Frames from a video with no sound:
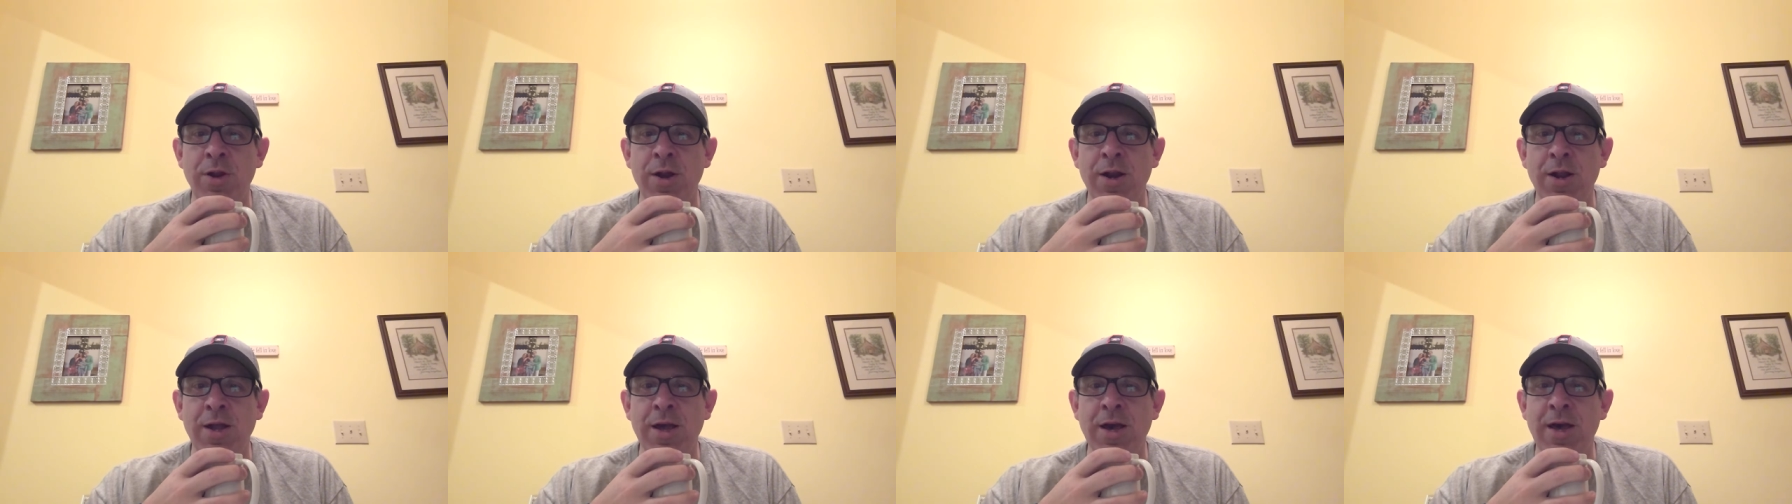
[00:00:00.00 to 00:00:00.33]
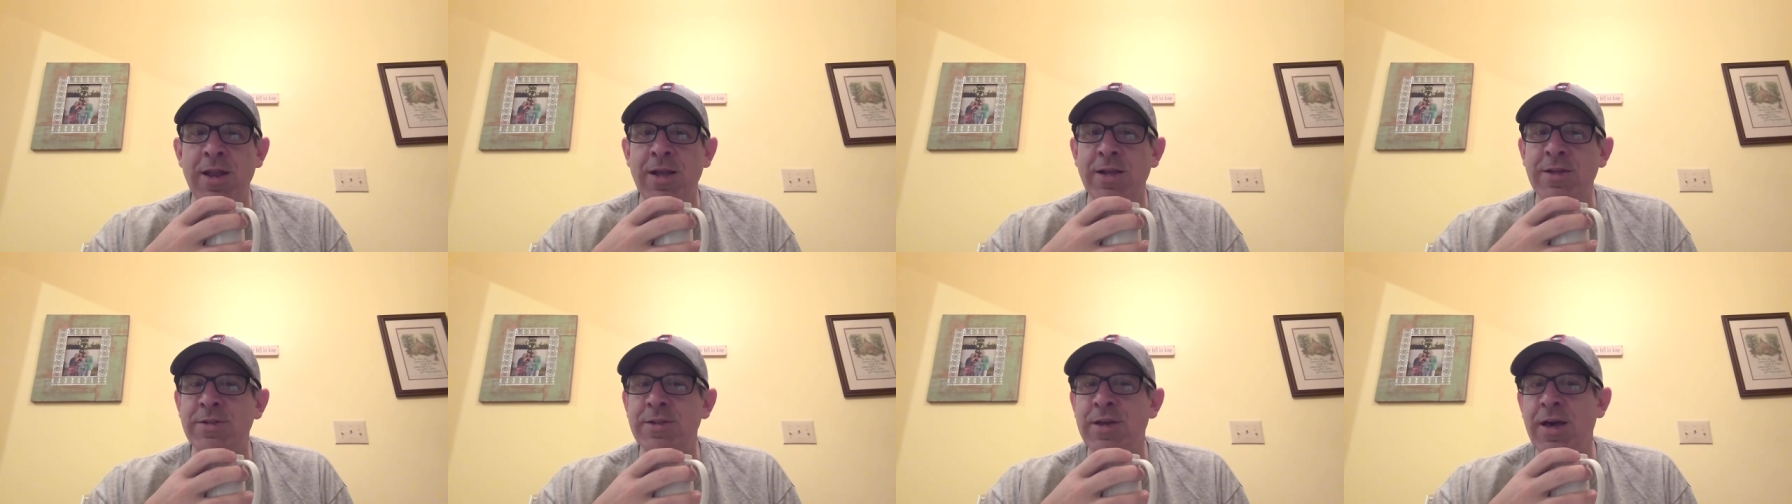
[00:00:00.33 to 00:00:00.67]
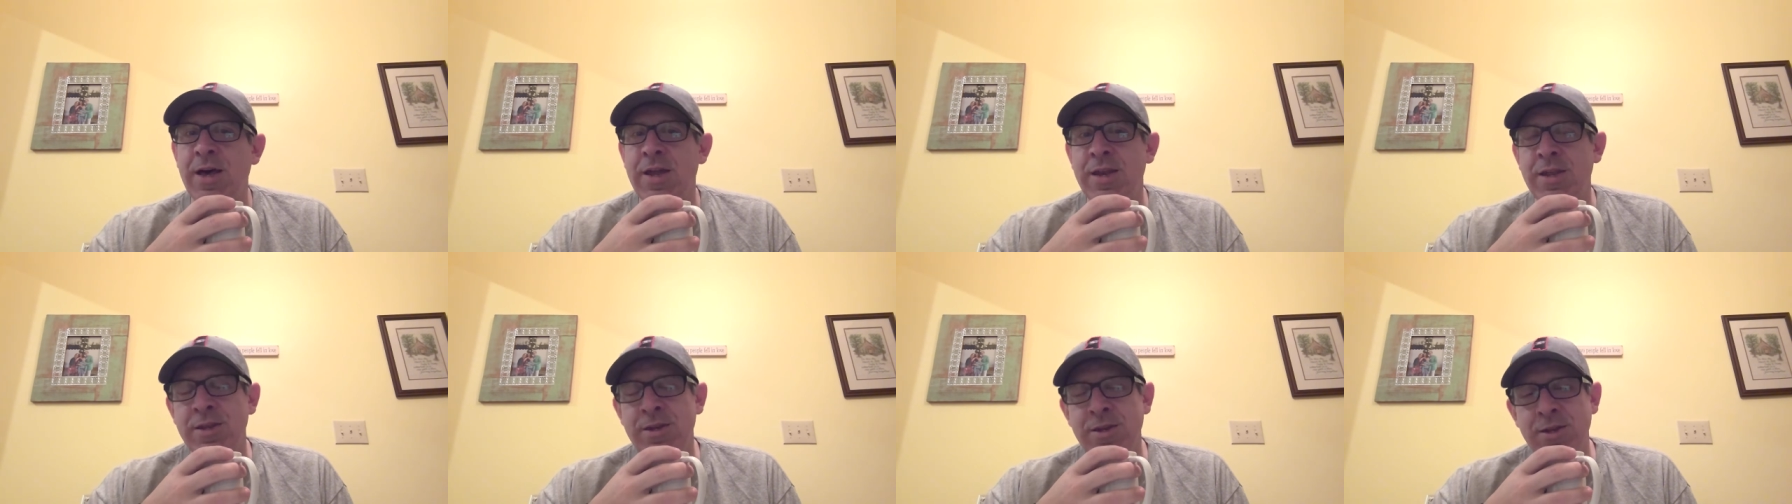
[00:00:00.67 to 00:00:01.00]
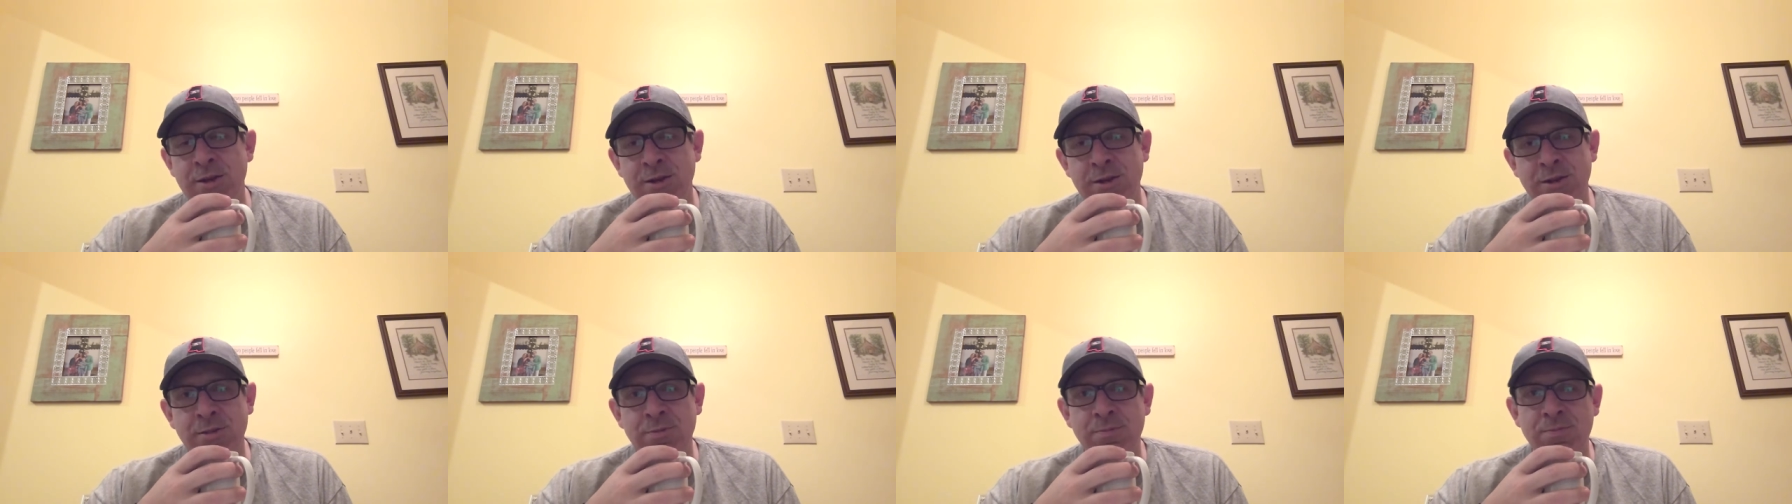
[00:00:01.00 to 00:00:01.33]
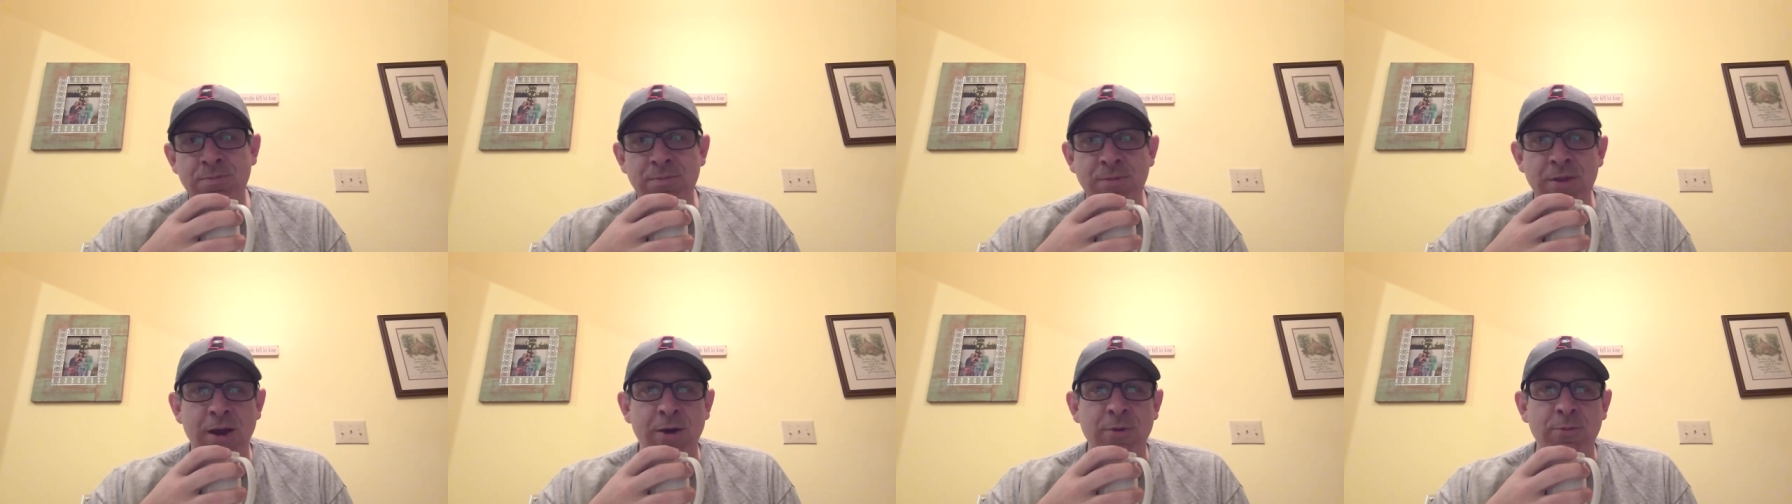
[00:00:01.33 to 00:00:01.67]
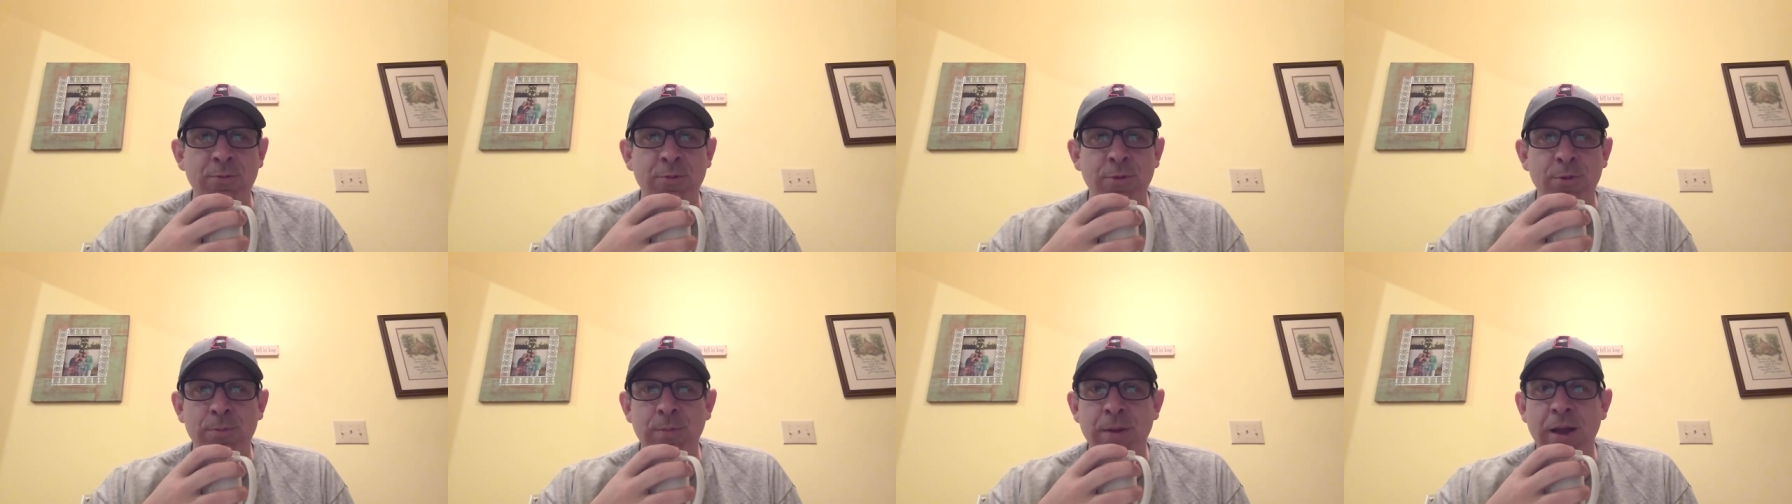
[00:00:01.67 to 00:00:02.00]
and I got excited, and now
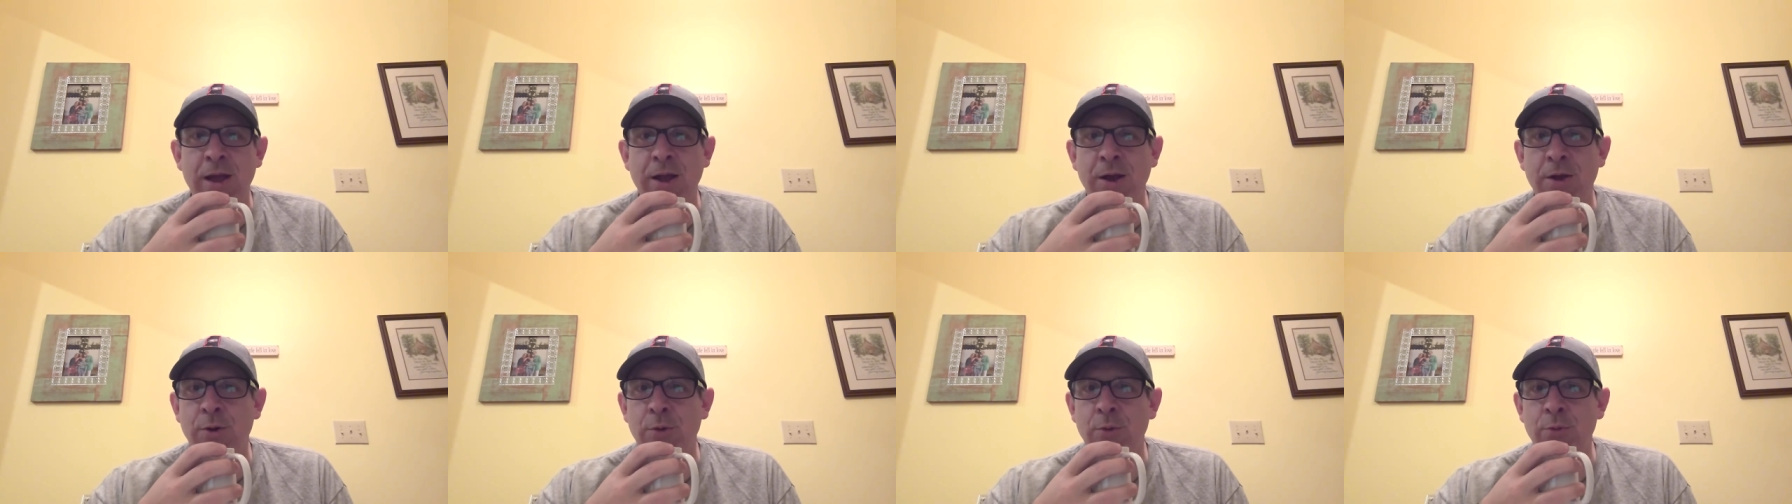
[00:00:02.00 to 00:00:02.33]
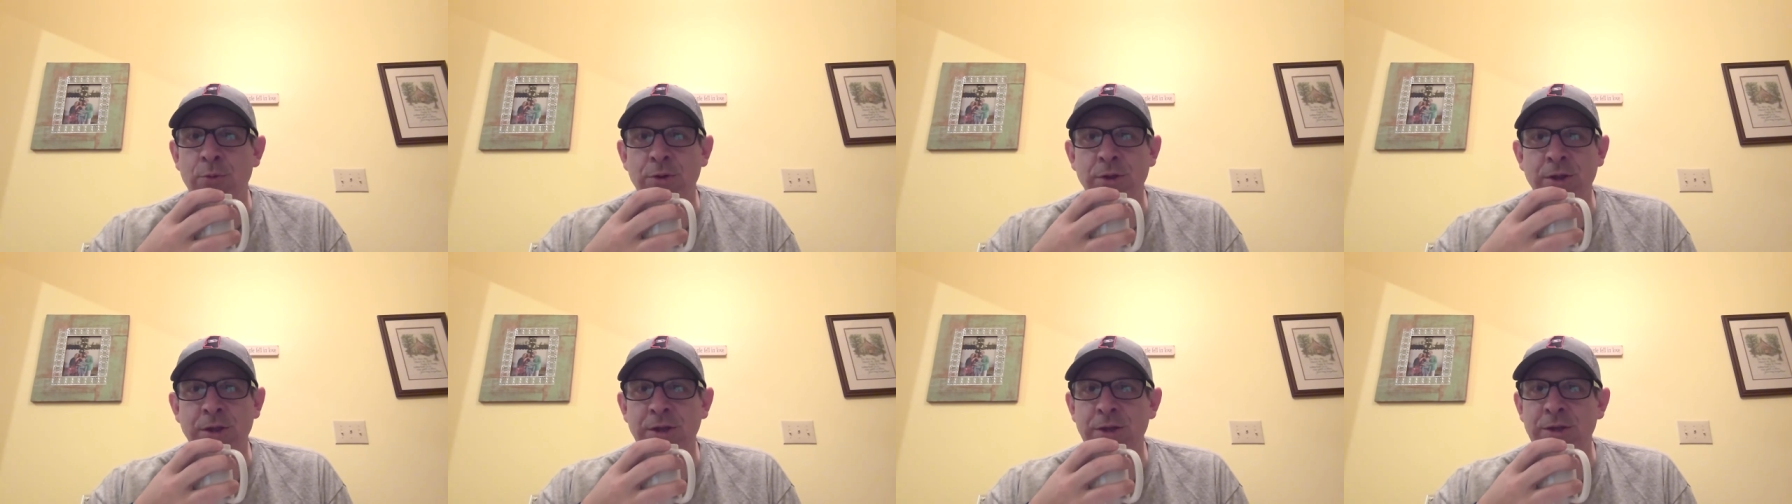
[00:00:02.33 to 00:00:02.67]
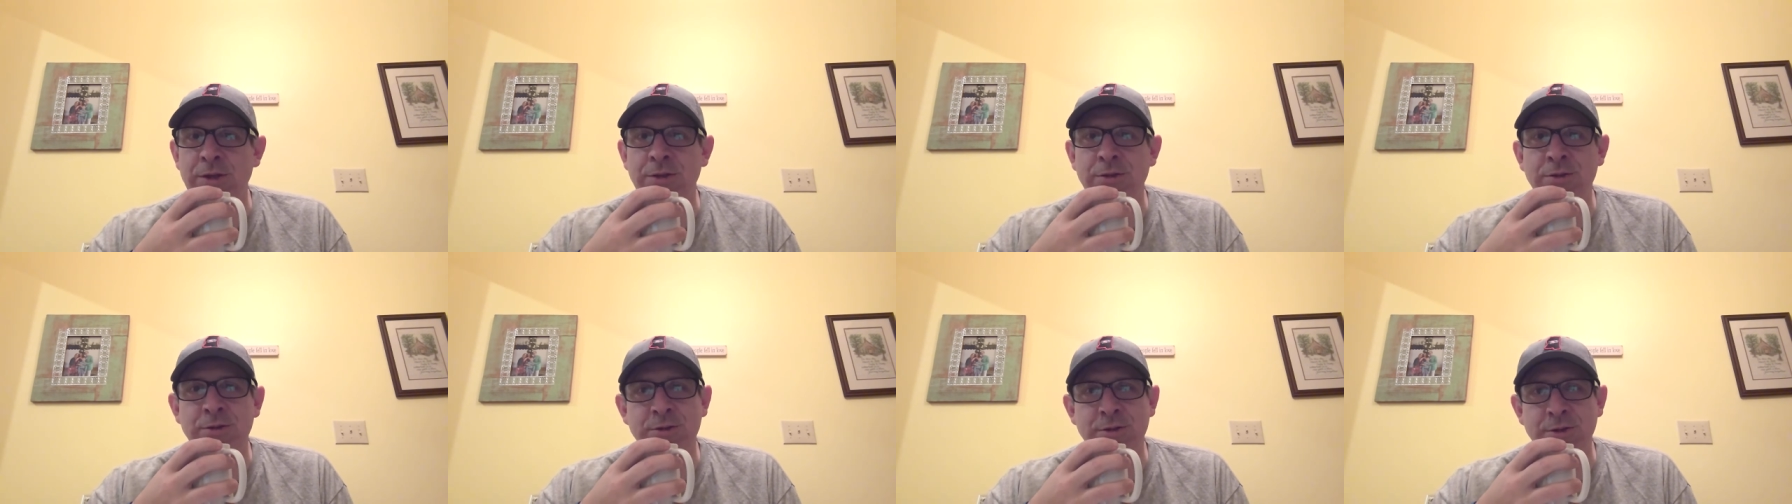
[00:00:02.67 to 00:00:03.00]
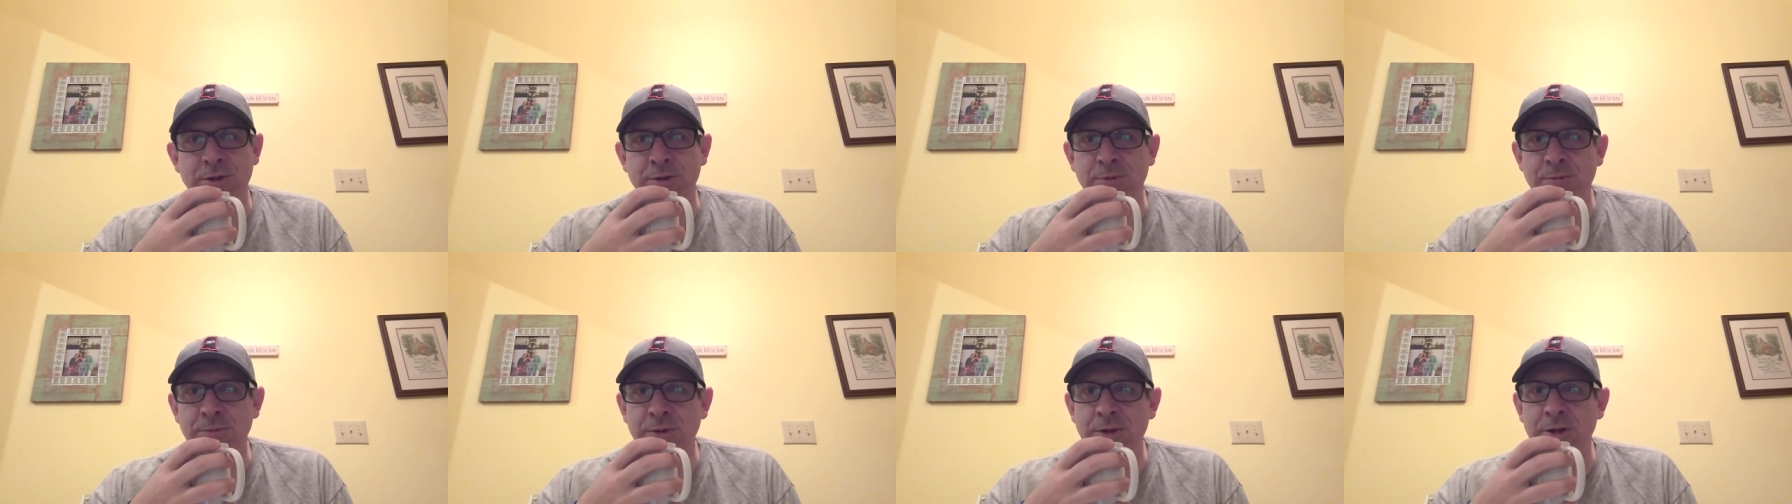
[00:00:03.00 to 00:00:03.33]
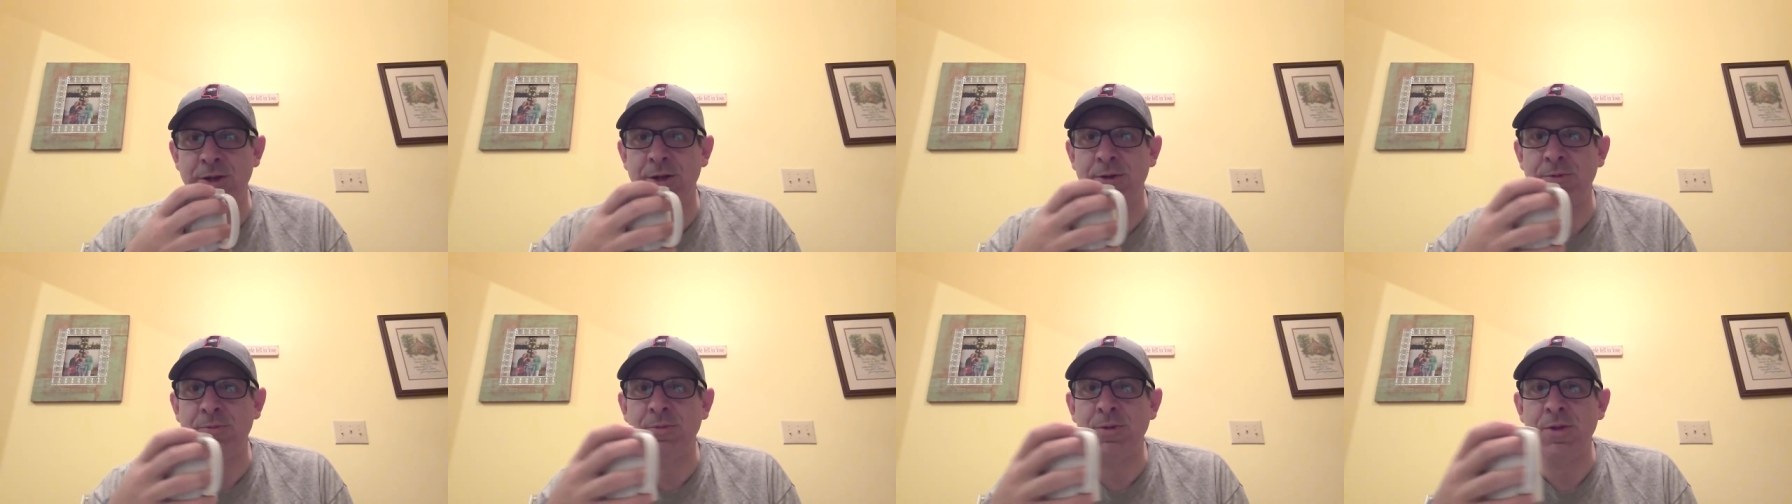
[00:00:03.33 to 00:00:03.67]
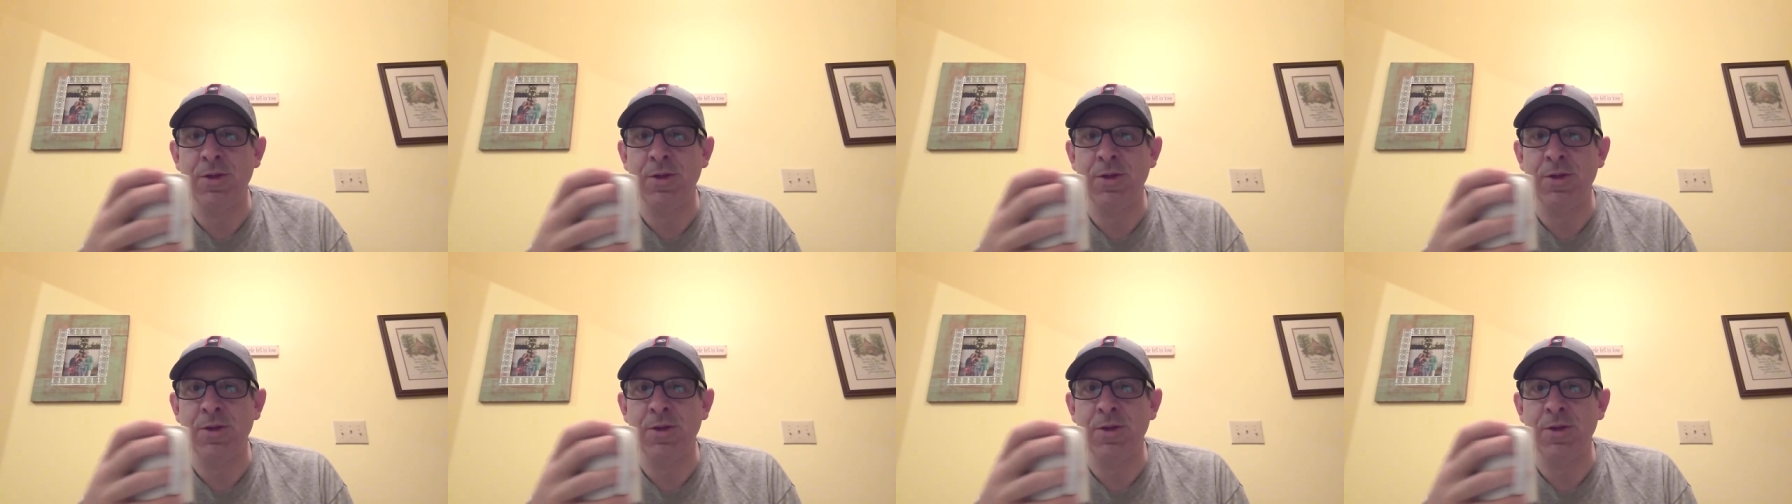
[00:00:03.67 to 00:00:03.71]
we're back cold again. So you know,